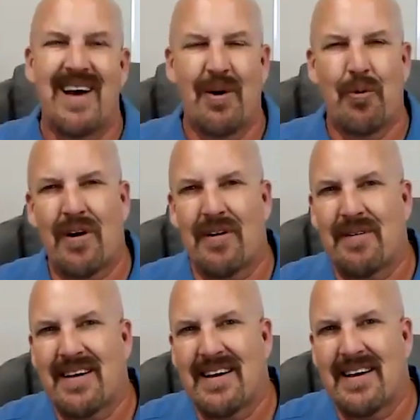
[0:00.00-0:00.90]

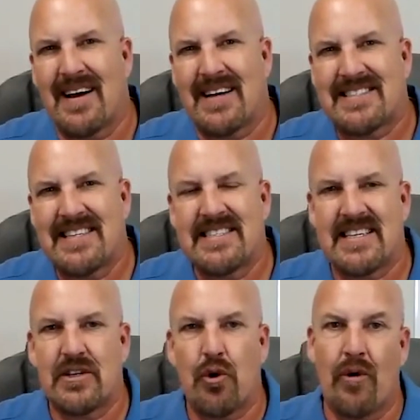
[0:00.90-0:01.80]
where a
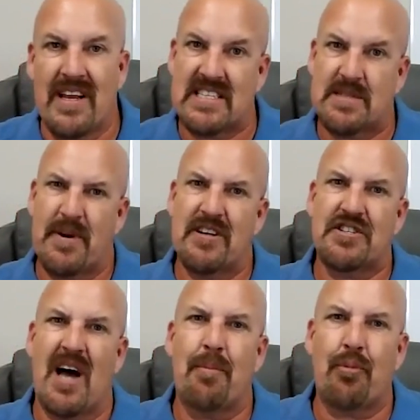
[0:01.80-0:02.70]
seasoned or an experienced
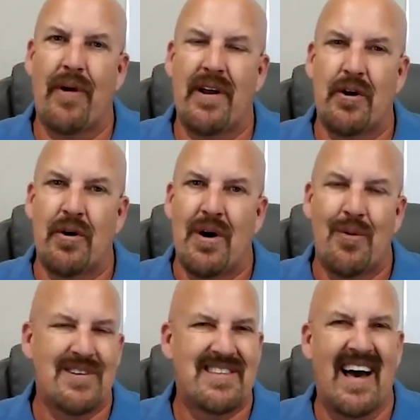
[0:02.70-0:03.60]
operator
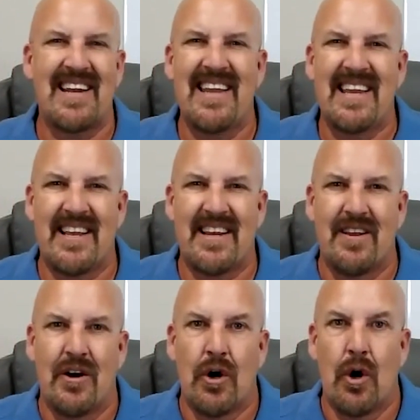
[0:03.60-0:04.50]
was not needed,
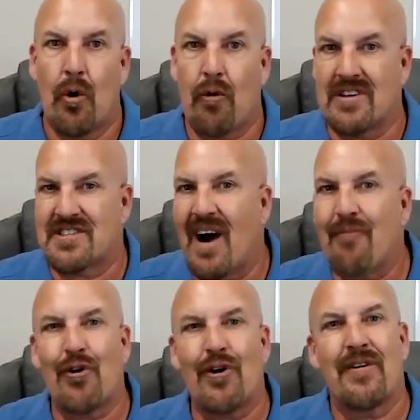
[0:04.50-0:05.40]
or a
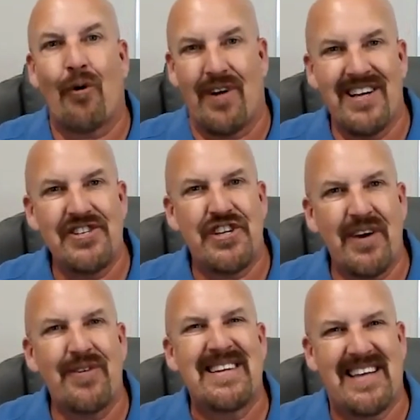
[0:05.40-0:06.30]
software or
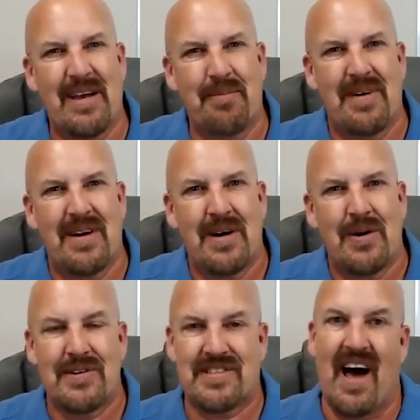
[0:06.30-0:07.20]
engineering team
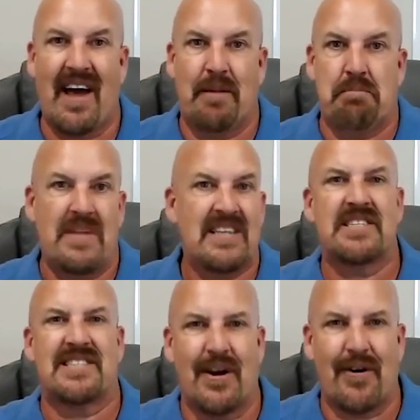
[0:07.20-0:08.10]
was not
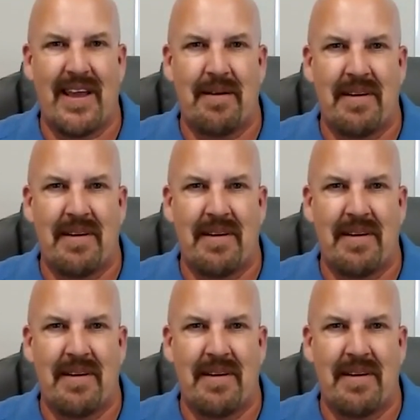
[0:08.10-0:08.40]
necessary.